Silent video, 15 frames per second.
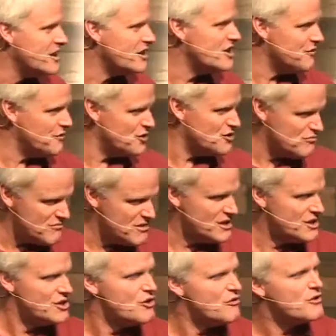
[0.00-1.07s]
I'll give you
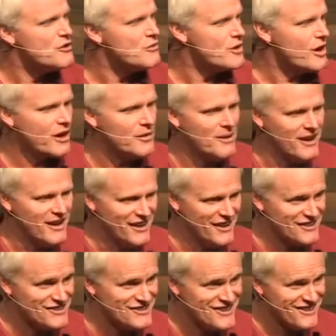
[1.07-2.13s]
dominion over the work of my
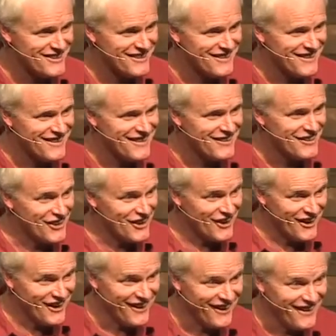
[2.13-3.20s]
hands.
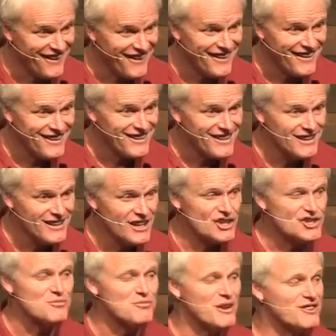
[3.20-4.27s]
Yeah?
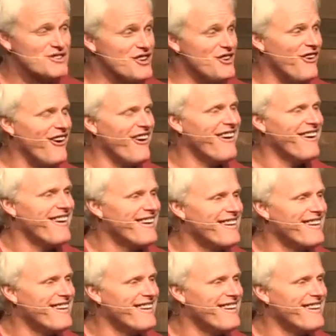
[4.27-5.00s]
It's a big deal.